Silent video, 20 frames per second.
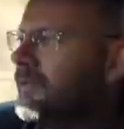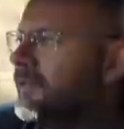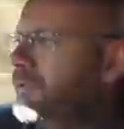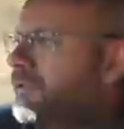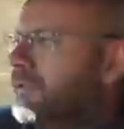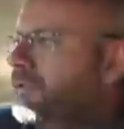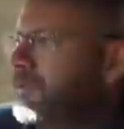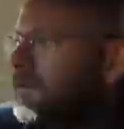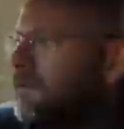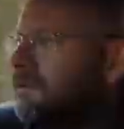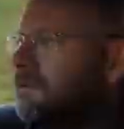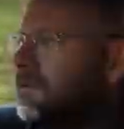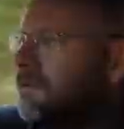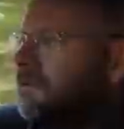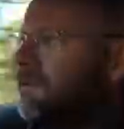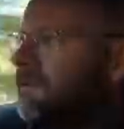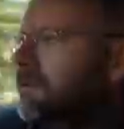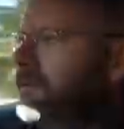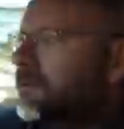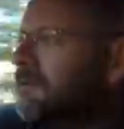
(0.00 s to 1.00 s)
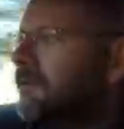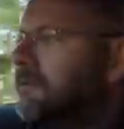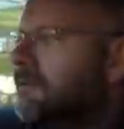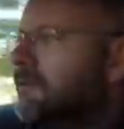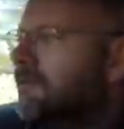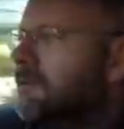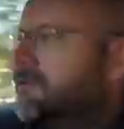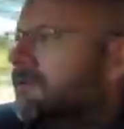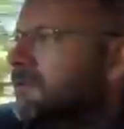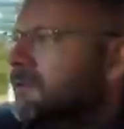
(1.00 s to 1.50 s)

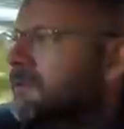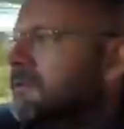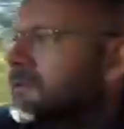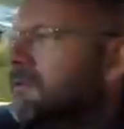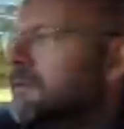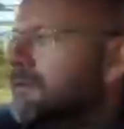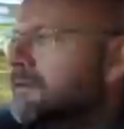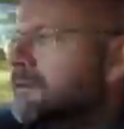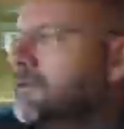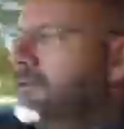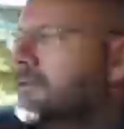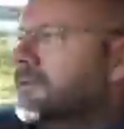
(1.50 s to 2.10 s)
(silent)